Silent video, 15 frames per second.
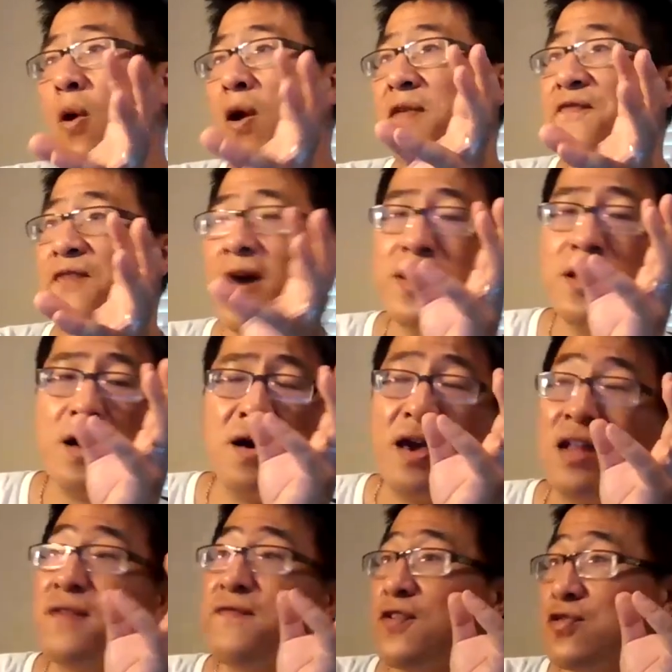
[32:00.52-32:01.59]
qualified or
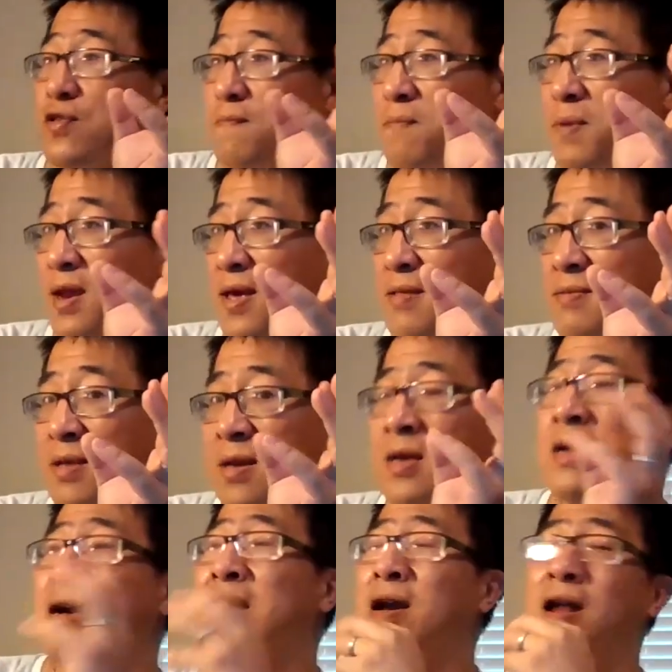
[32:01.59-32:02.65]
adverse opinion.
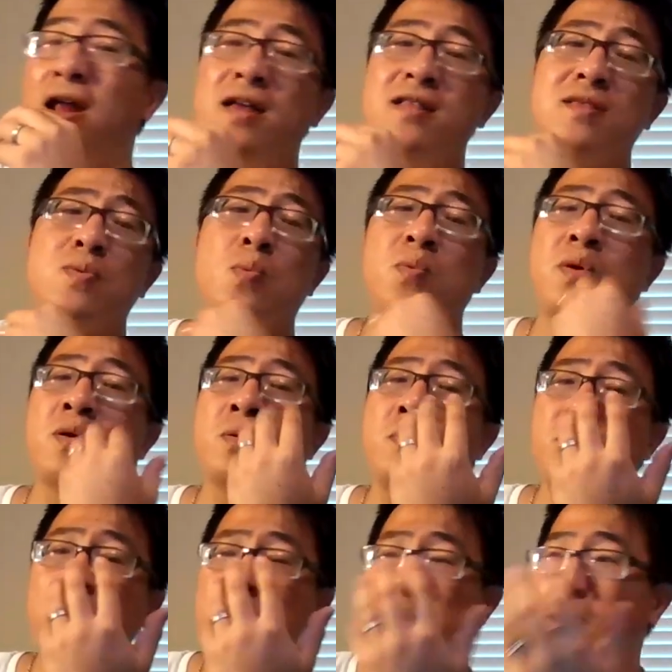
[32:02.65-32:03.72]
Client
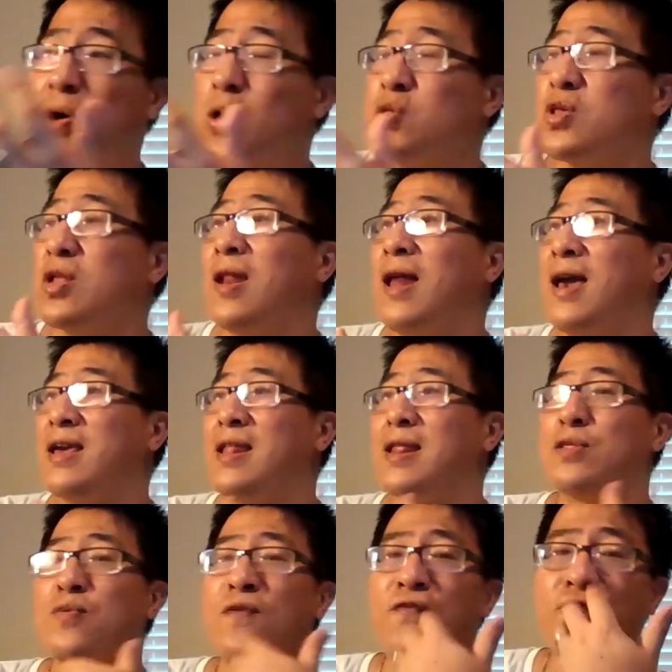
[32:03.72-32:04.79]
will be most likely
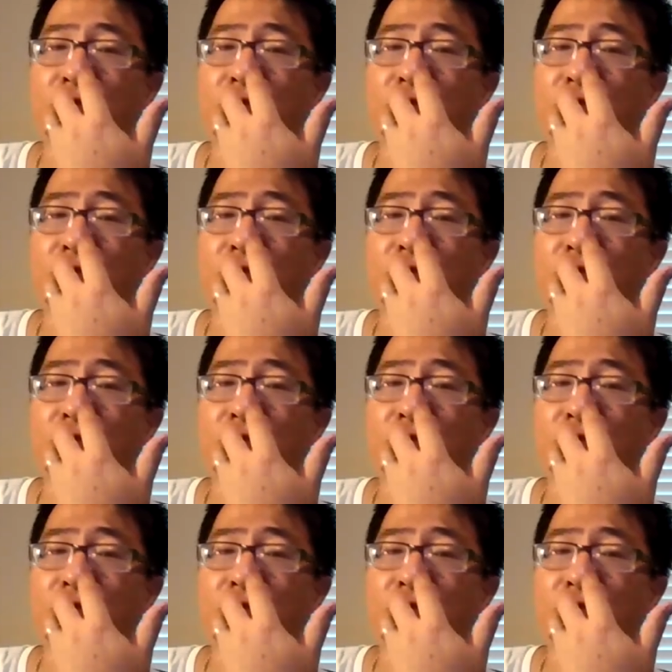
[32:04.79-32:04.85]
to